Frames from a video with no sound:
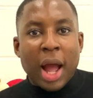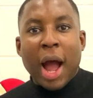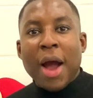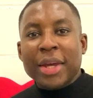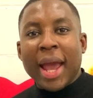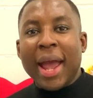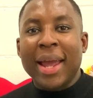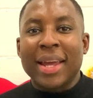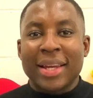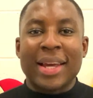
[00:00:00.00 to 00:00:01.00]

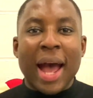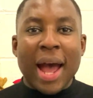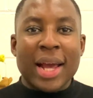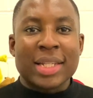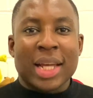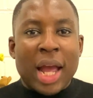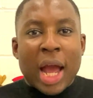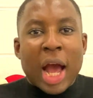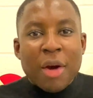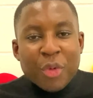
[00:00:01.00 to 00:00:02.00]
Okay, guys,
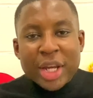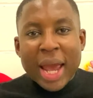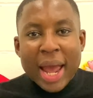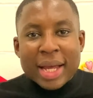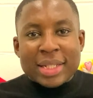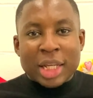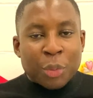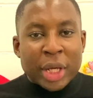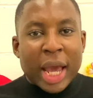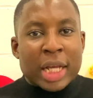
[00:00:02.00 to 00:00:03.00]
have we guessed? Did
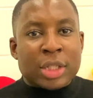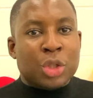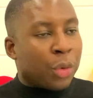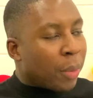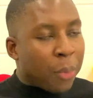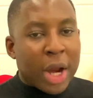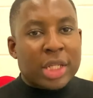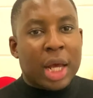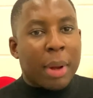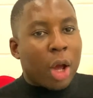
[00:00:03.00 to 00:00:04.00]
we guess? During praise
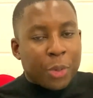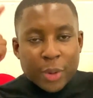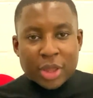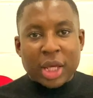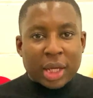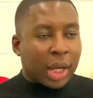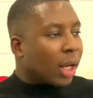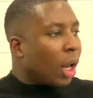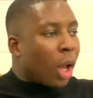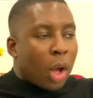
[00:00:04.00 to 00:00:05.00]
time, I hope you were
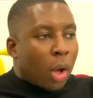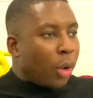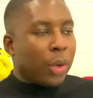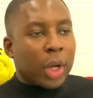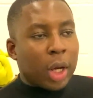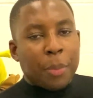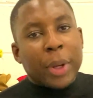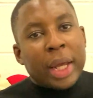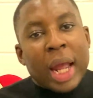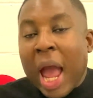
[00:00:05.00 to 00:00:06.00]
thinking, who could it
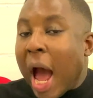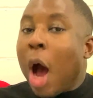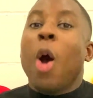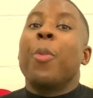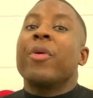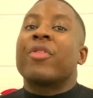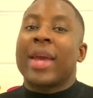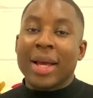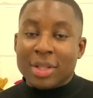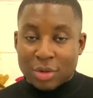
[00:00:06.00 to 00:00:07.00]
be? I hope you
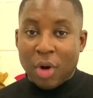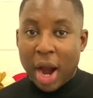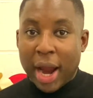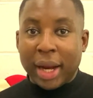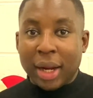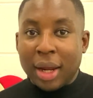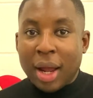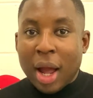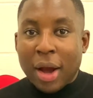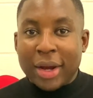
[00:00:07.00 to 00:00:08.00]
guessed right.
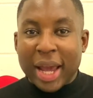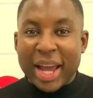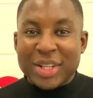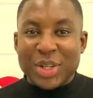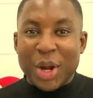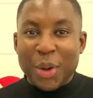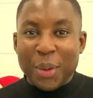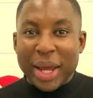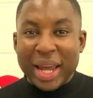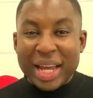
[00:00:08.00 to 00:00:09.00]
Okay, do you know who
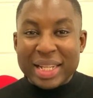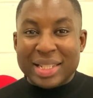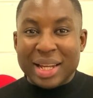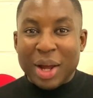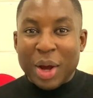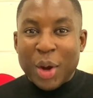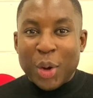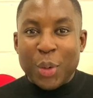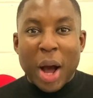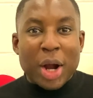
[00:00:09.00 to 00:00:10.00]
it is?
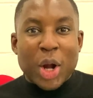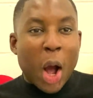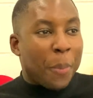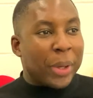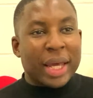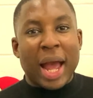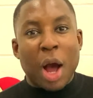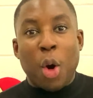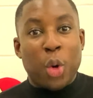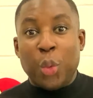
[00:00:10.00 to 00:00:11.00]
Who are copycat,
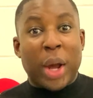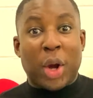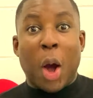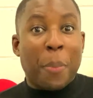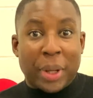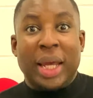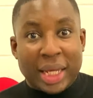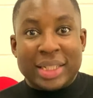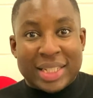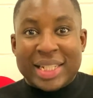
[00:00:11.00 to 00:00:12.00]
or who we're
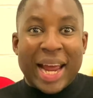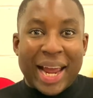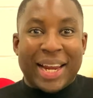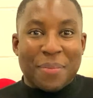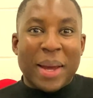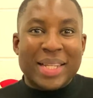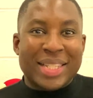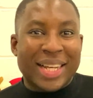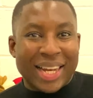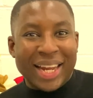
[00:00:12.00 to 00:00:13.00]
copying today,
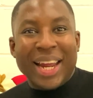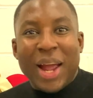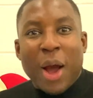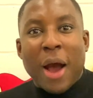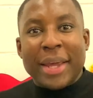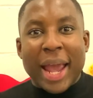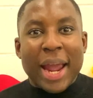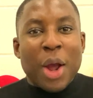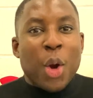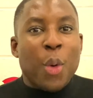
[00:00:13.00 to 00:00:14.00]
basically.
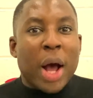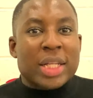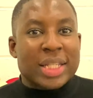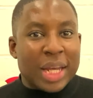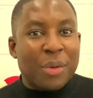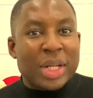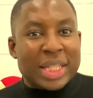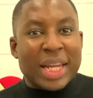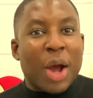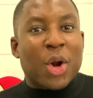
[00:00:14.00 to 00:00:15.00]
Okay, who our series
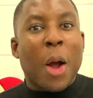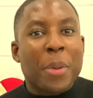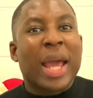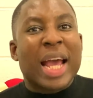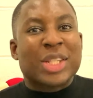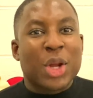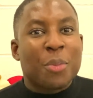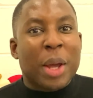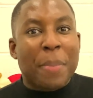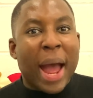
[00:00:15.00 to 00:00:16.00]
today on copycat is gonna
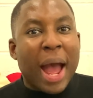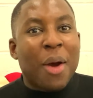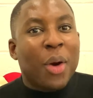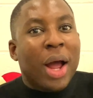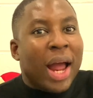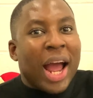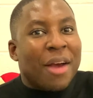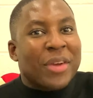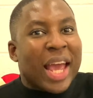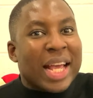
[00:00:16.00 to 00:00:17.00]
be about?
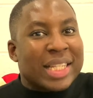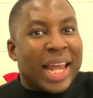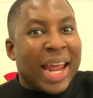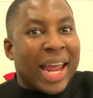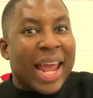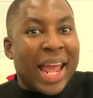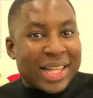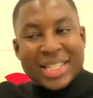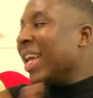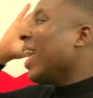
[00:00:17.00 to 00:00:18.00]
Have you guessed it?
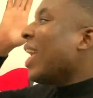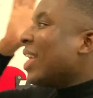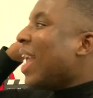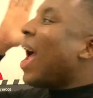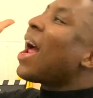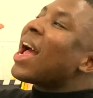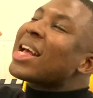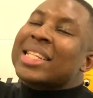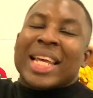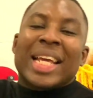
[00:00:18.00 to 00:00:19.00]
It's, yes,
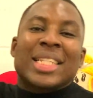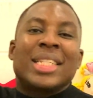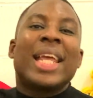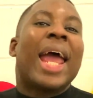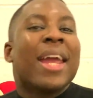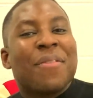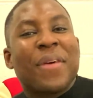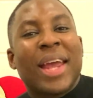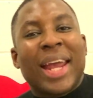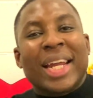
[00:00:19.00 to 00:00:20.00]
it's
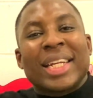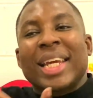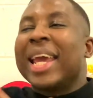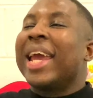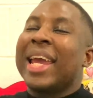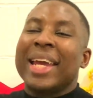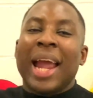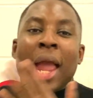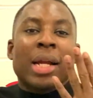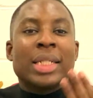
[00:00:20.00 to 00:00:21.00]
David, King
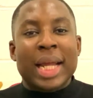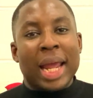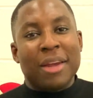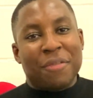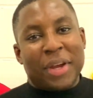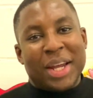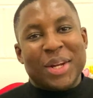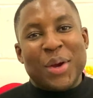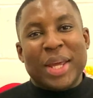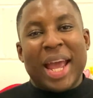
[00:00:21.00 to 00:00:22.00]
David,
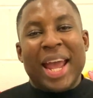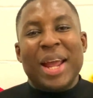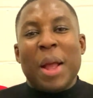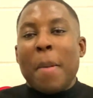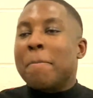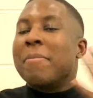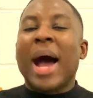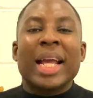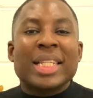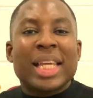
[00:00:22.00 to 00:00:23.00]
okay?
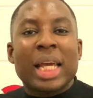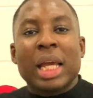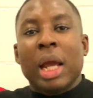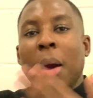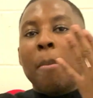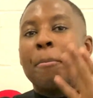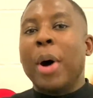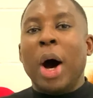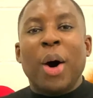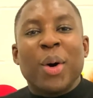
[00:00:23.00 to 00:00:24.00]
Mighty,
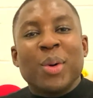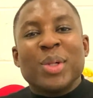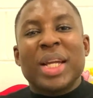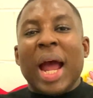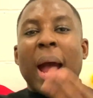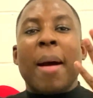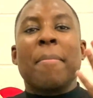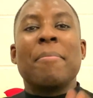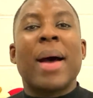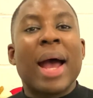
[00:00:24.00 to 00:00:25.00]
bold, a
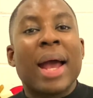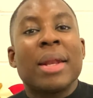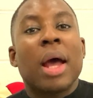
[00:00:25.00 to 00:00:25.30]
man